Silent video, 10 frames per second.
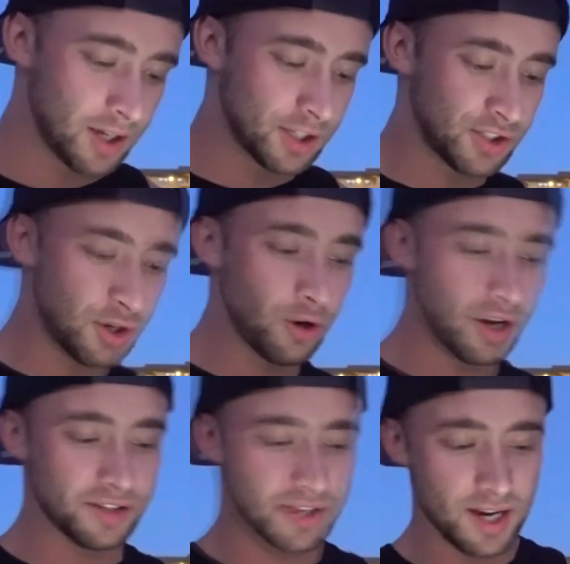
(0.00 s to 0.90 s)

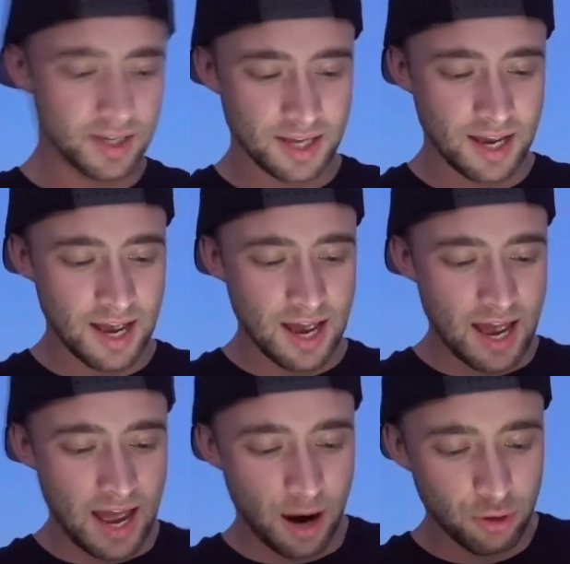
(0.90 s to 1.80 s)
Sunga says,
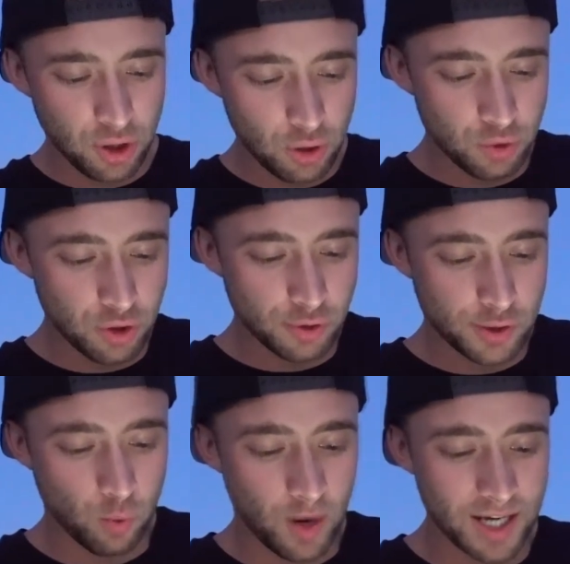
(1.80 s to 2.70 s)
how do you do
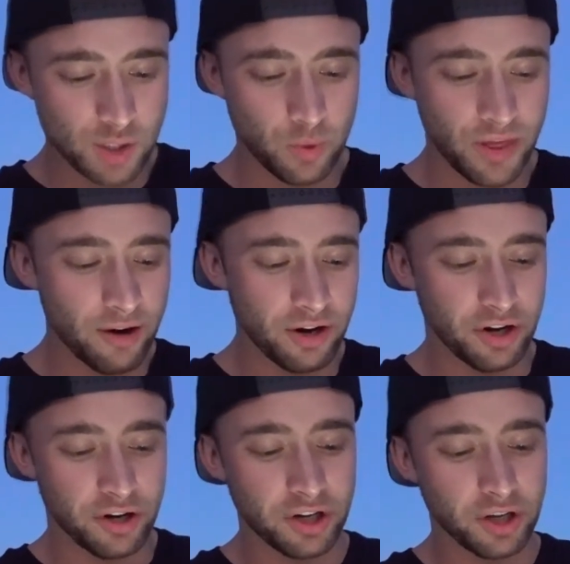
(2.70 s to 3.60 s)
squats without it
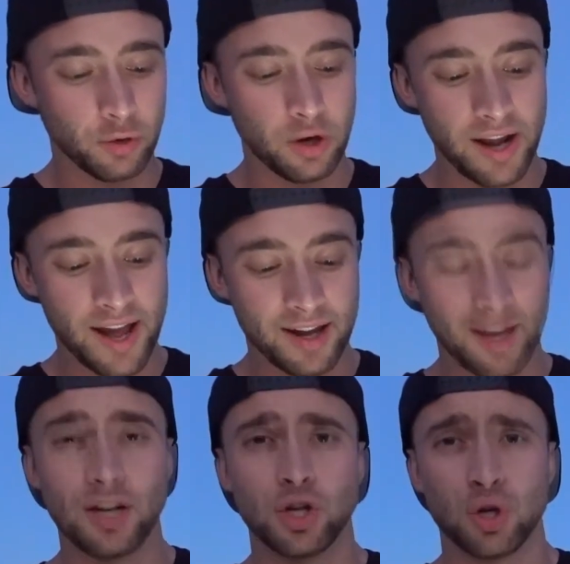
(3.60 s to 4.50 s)
hurting your neck
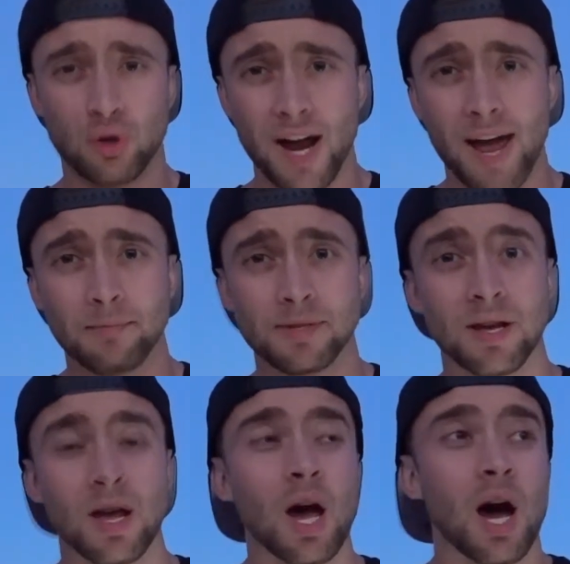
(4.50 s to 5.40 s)
and traps?
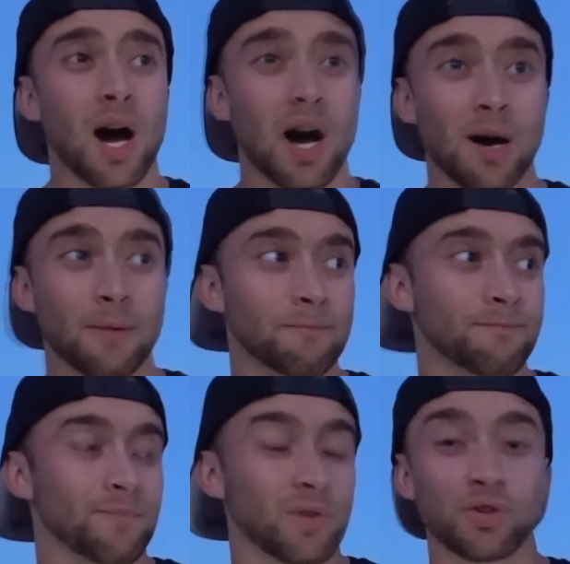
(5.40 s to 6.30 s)

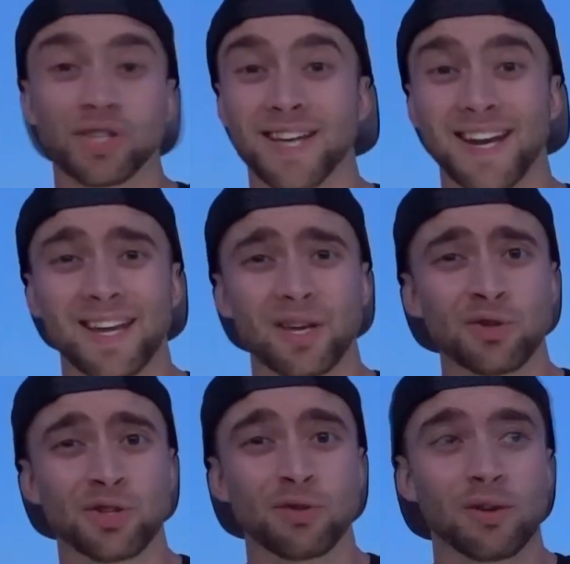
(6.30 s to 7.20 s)
You just gotta get
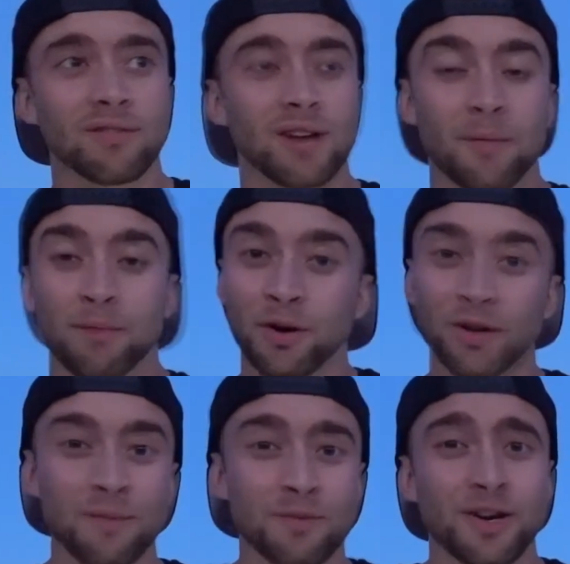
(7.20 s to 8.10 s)
used to it.
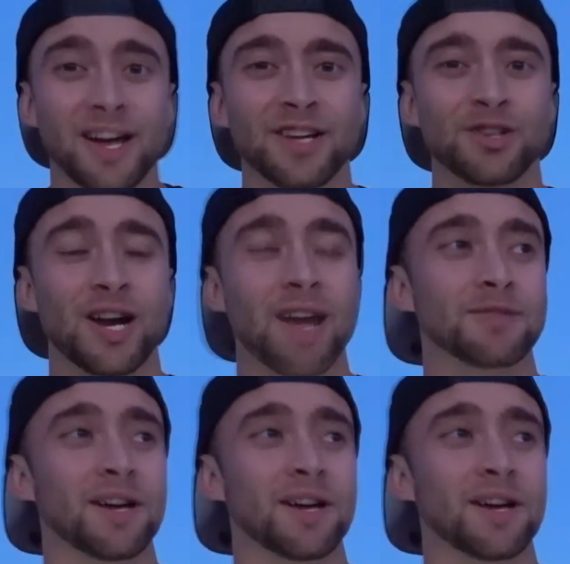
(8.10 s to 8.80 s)
Build up your neck and traps.